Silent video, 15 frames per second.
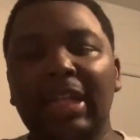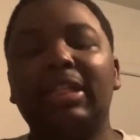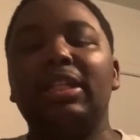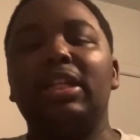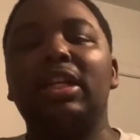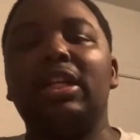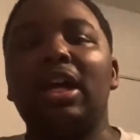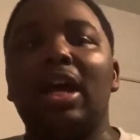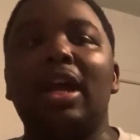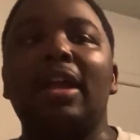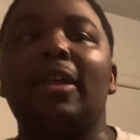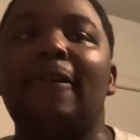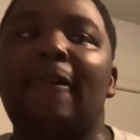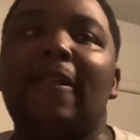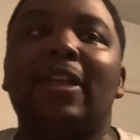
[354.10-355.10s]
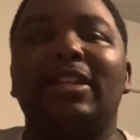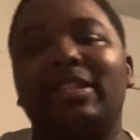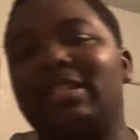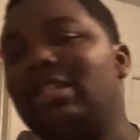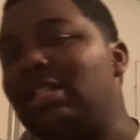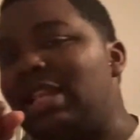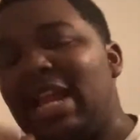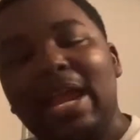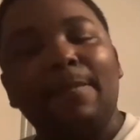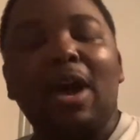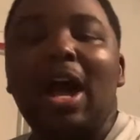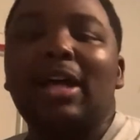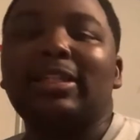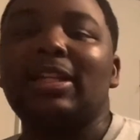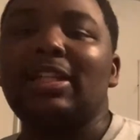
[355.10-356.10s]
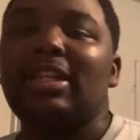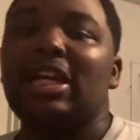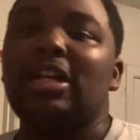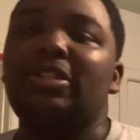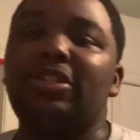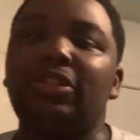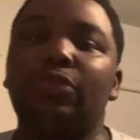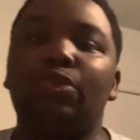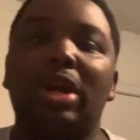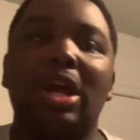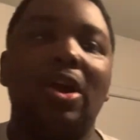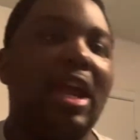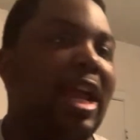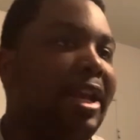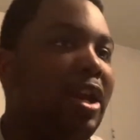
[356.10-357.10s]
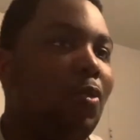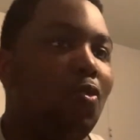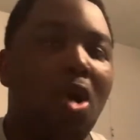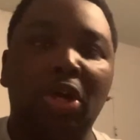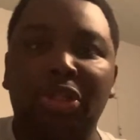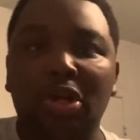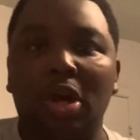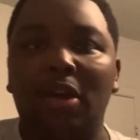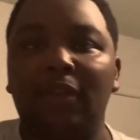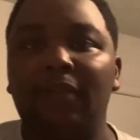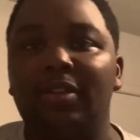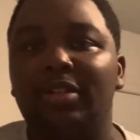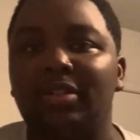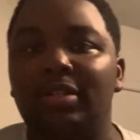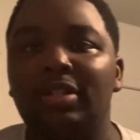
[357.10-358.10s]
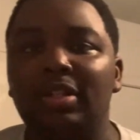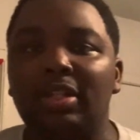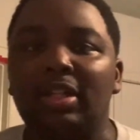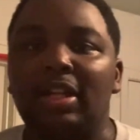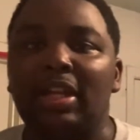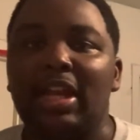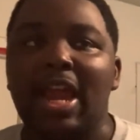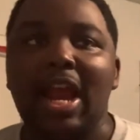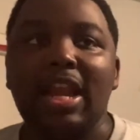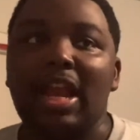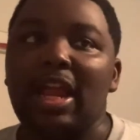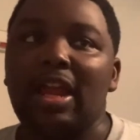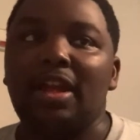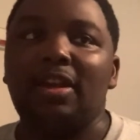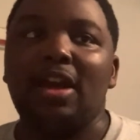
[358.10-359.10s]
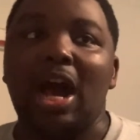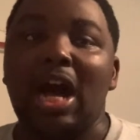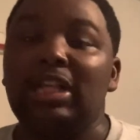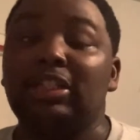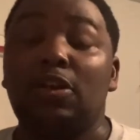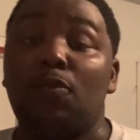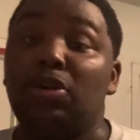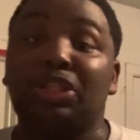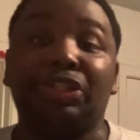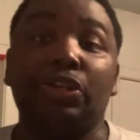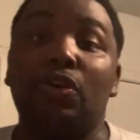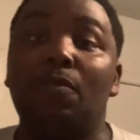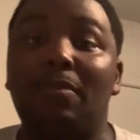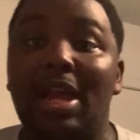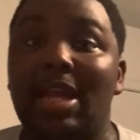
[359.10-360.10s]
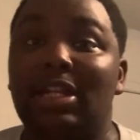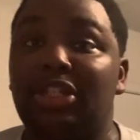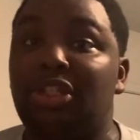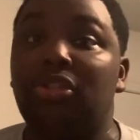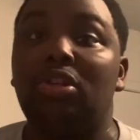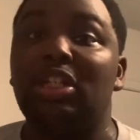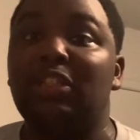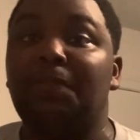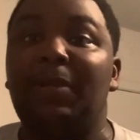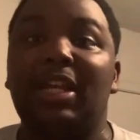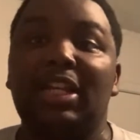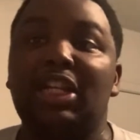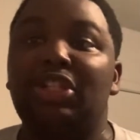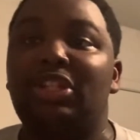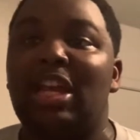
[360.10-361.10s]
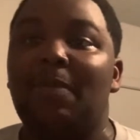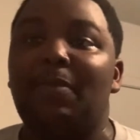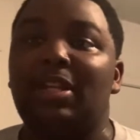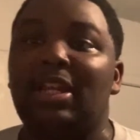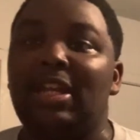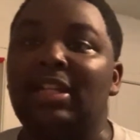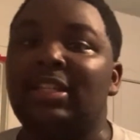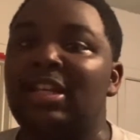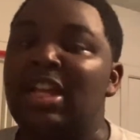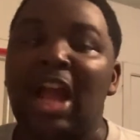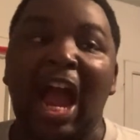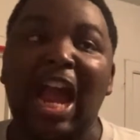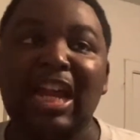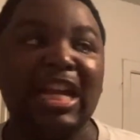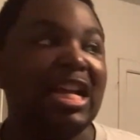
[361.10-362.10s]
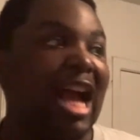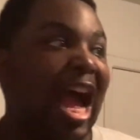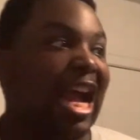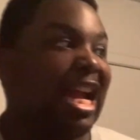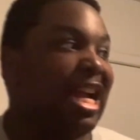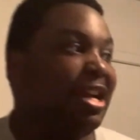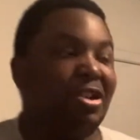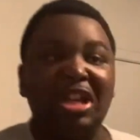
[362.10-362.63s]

to the gut, slammed Asuka down to the ground, and then walked off. And then Asuka was so mad that she started speaking in Japanese. I